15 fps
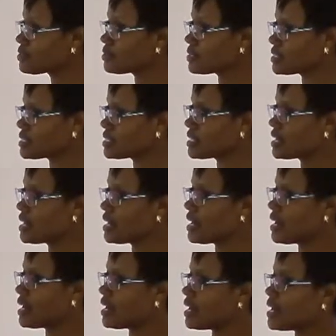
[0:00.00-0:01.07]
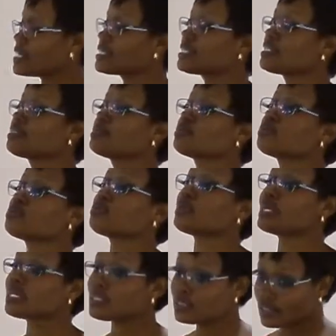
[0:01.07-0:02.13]
goals. Until
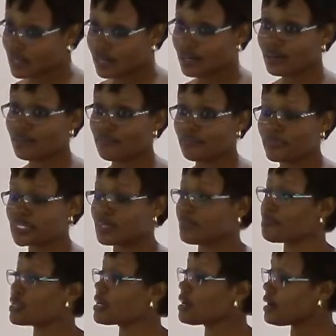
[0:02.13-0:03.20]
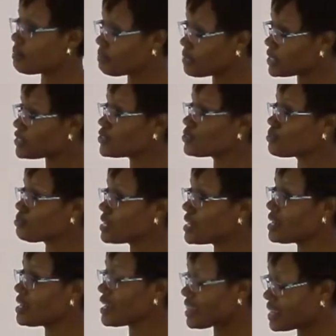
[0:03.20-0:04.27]
one time something happened to me
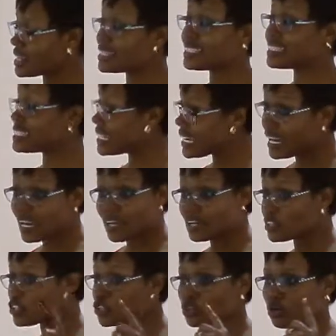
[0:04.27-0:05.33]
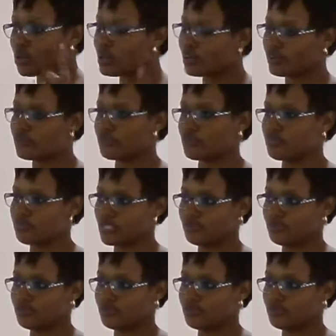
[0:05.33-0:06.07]
that changed all that for me.